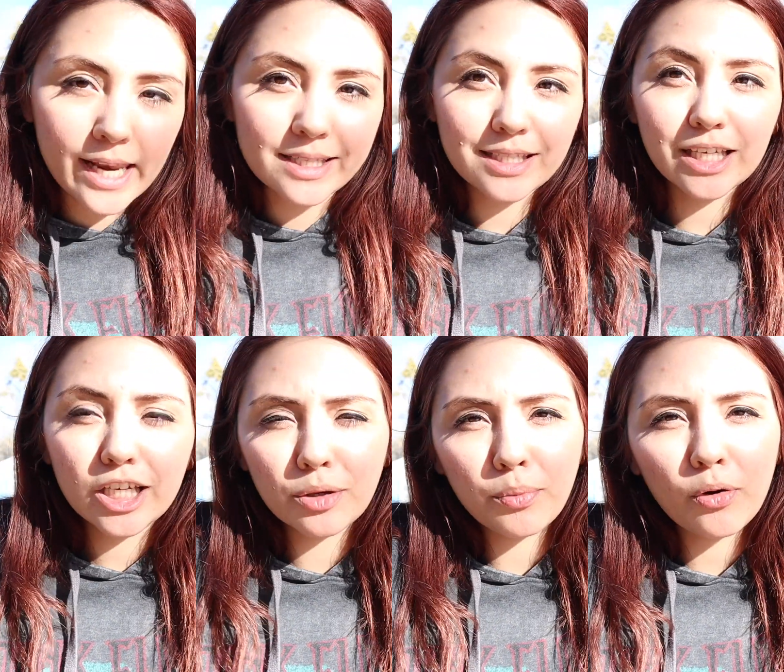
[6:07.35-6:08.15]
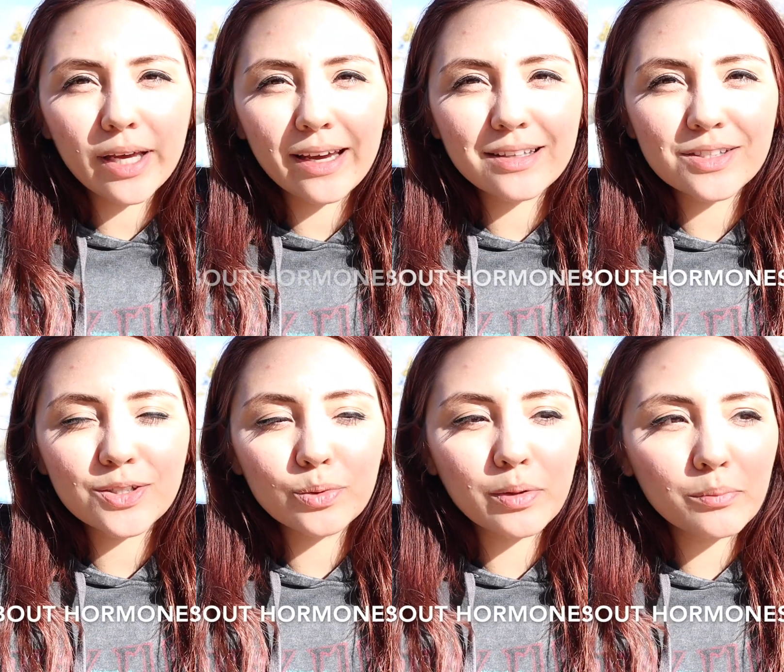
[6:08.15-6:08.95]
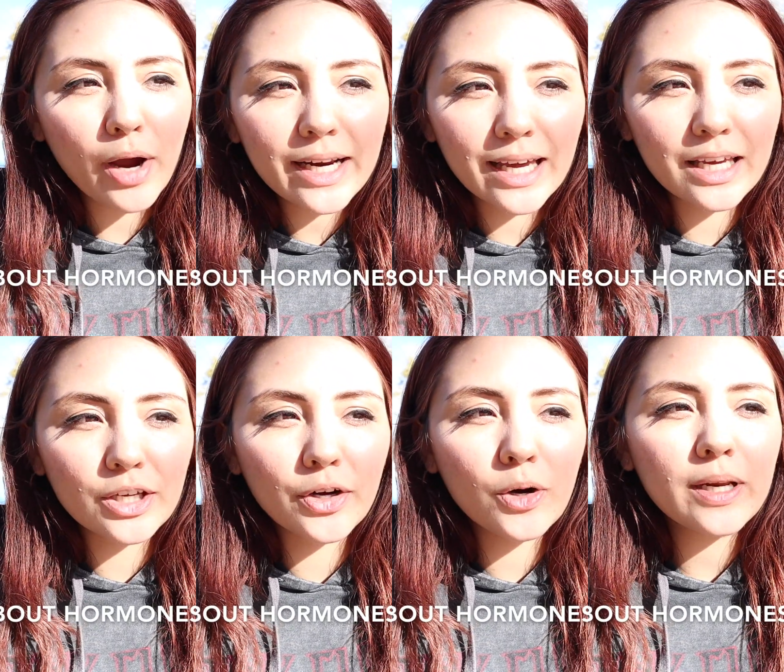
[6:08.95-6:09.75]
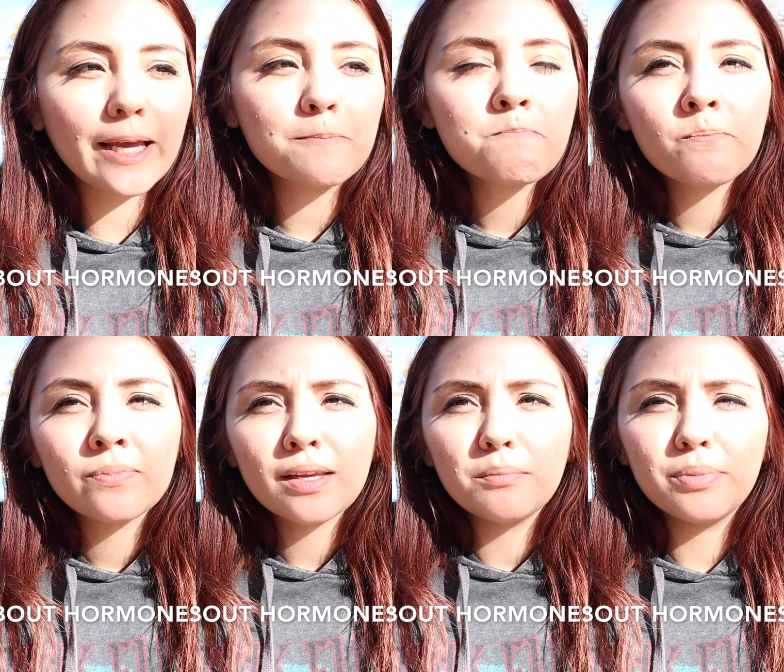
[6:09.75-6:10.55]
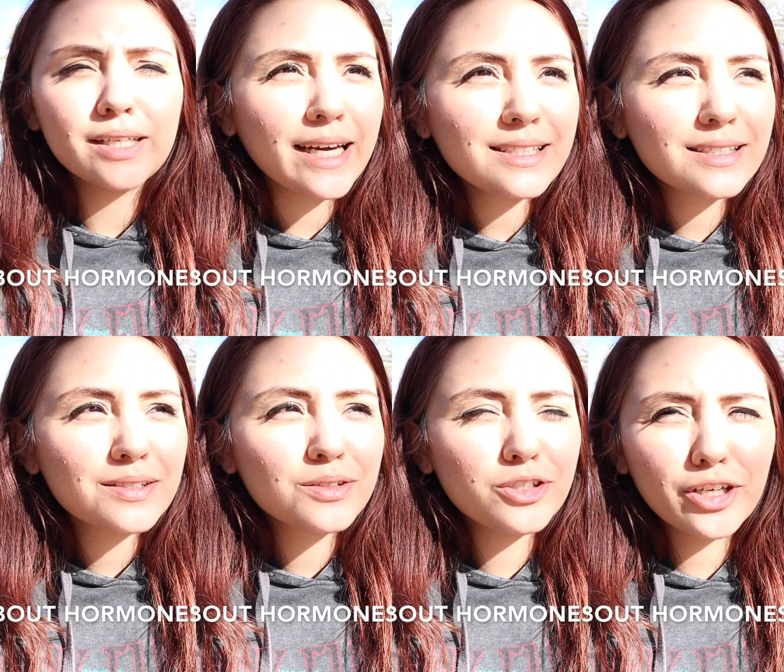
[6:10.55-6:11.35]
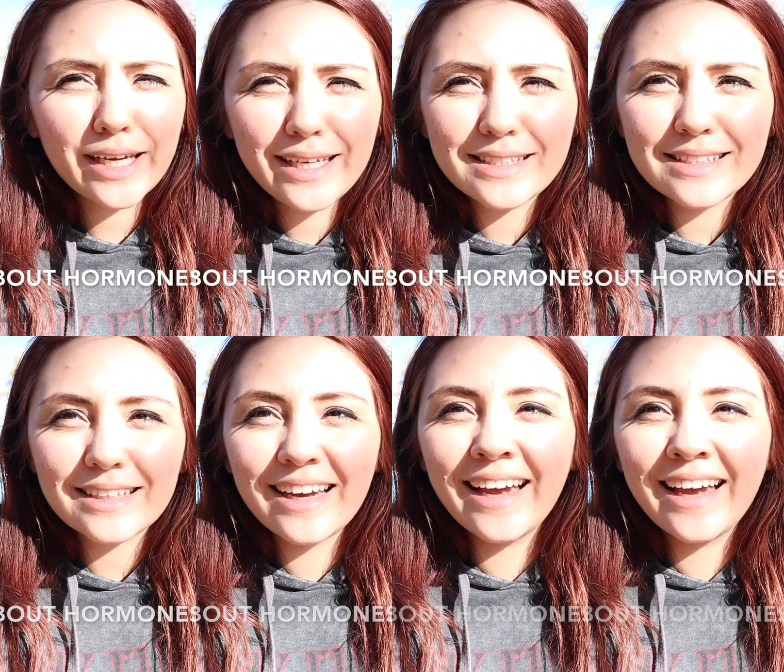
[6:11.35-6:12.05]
And it's a key component to being pregnant, you know, like being nice to your kids.